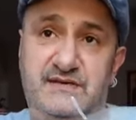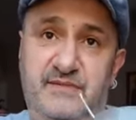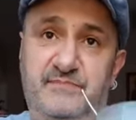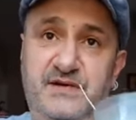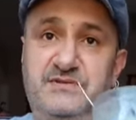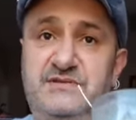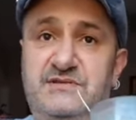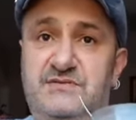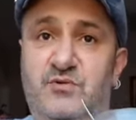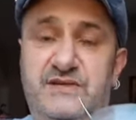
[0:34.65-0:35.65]

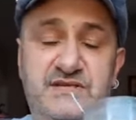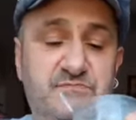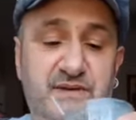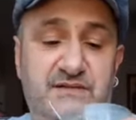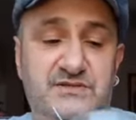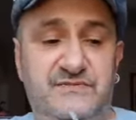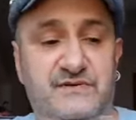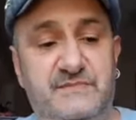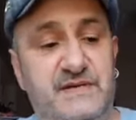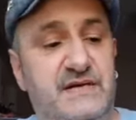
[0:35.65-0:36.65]
Kambosos won his belts
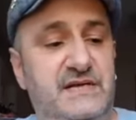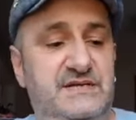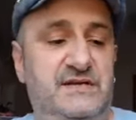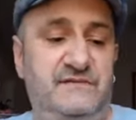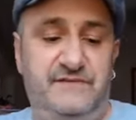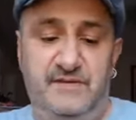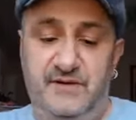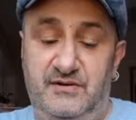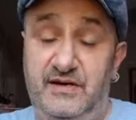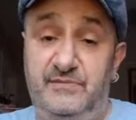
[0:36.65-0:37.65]
from
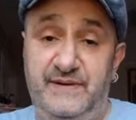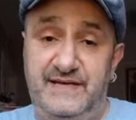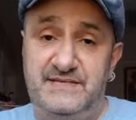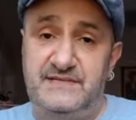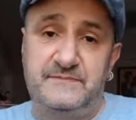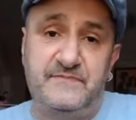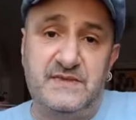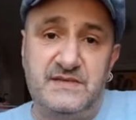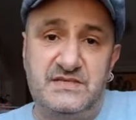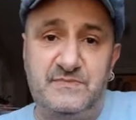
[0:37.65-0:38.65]
Teofimo Lopez.
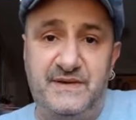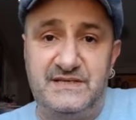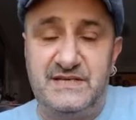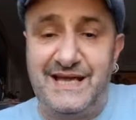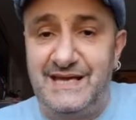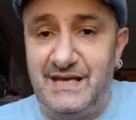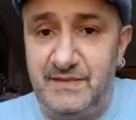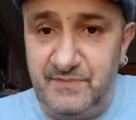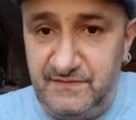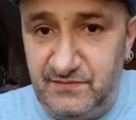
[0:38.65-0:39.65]
Spectacular
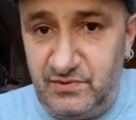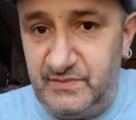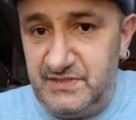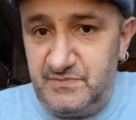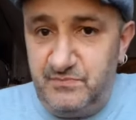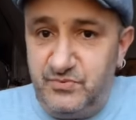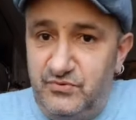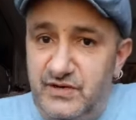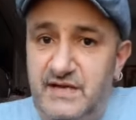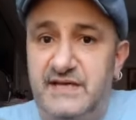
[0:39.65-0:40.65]
performance,
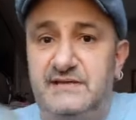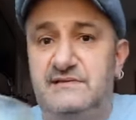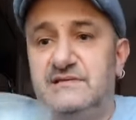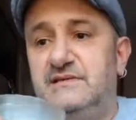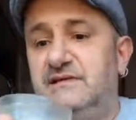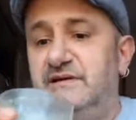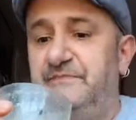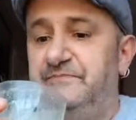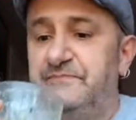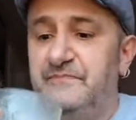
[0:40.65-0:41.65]
brilliant uh,
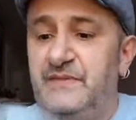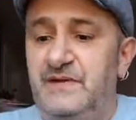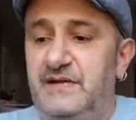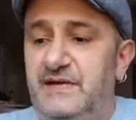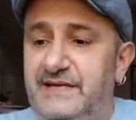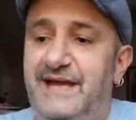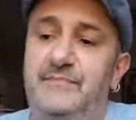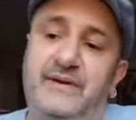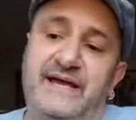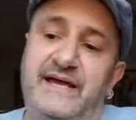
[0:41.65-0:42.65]

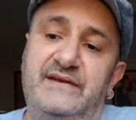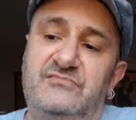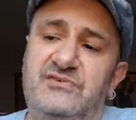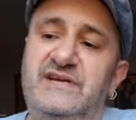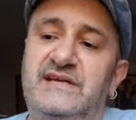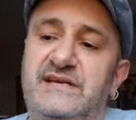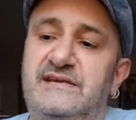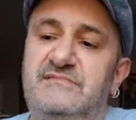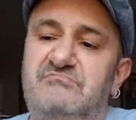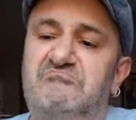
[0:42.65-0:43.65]
game plan.
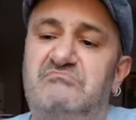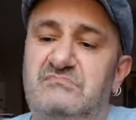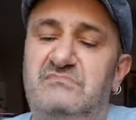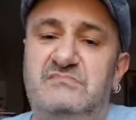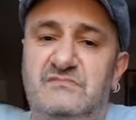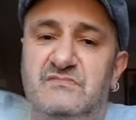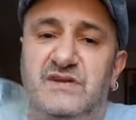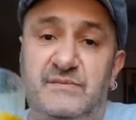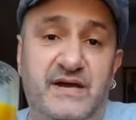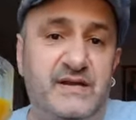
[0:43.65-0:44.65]
Really,
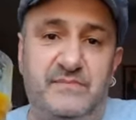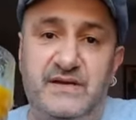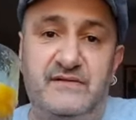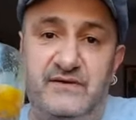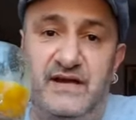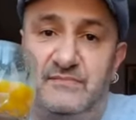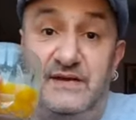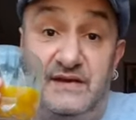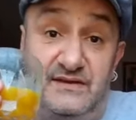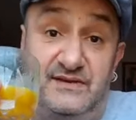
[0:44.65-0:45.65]
really made a believer out of me,
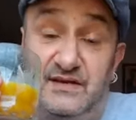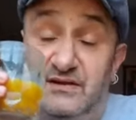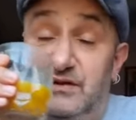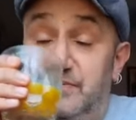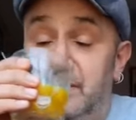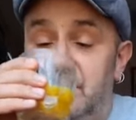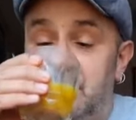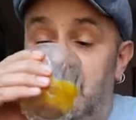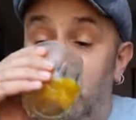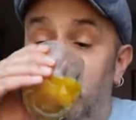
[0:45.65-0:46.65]
and I think a lot of people as
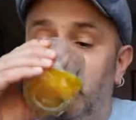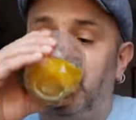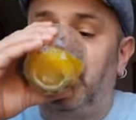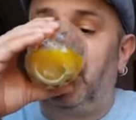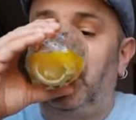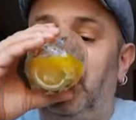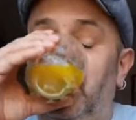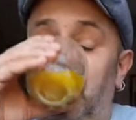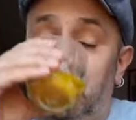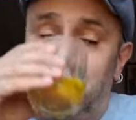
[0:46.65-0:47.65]
well.
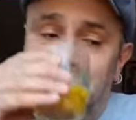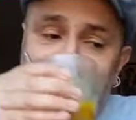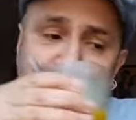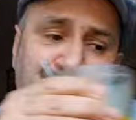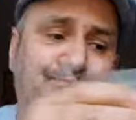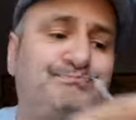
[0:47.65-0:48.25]
Mm.